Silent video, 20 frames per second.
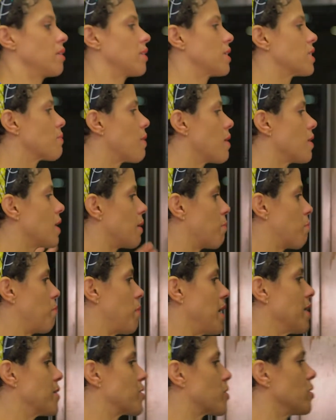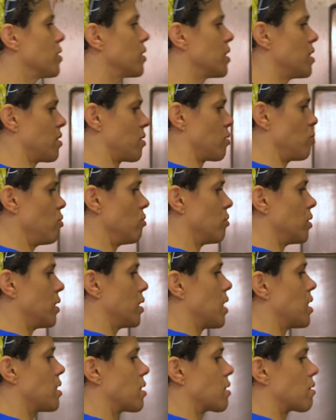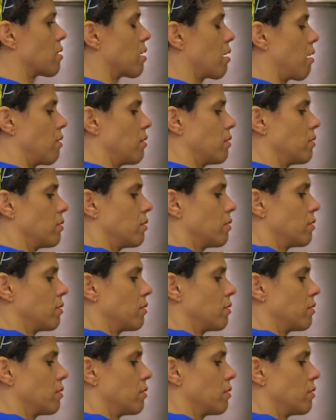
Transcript: They smell like baked cookies. Ooh, yes, girl.